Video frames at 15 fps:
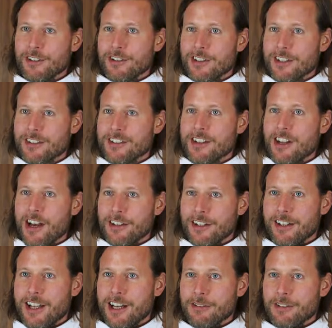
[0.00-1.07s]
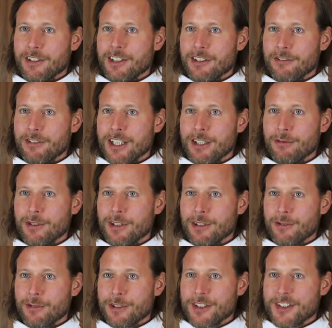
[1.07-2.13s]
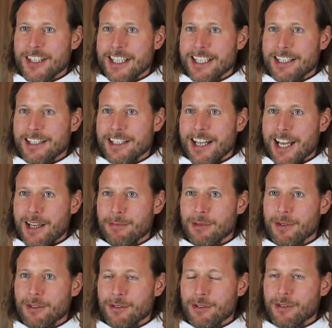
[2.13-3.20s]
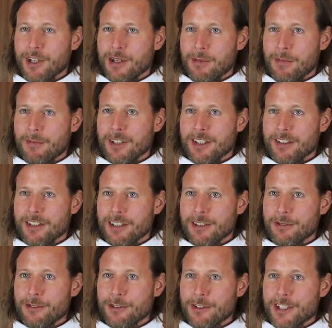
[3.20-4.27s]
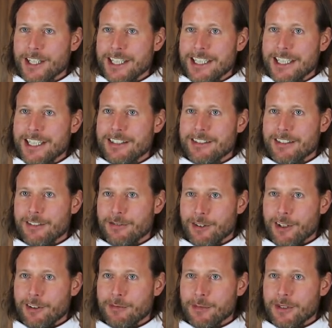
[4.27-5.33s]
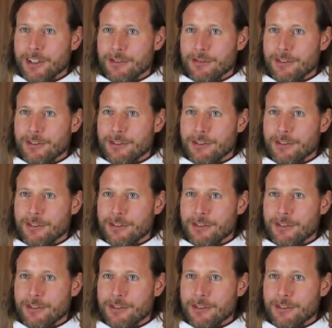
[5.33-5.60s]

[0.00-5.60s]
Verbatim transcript: which does not allow an individual or a single lab to come up with a solution. It needs the involvement